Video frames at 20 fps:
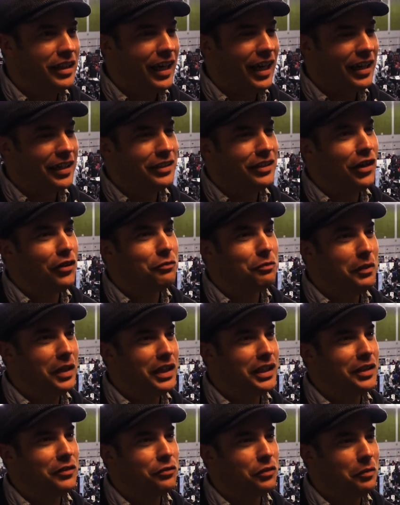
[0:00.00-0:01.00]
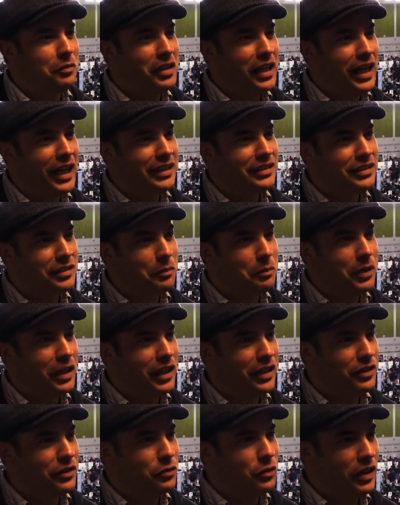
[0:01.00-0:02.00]
had enough money from that to
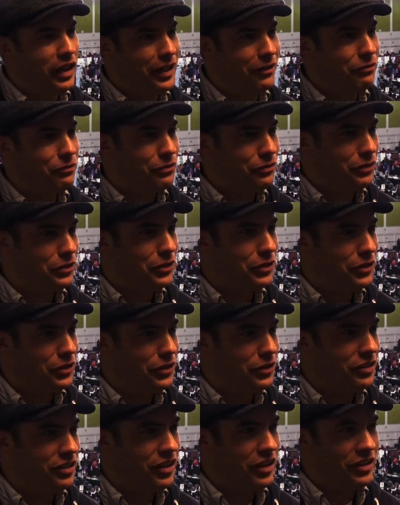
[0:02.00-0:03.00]
pay the rent for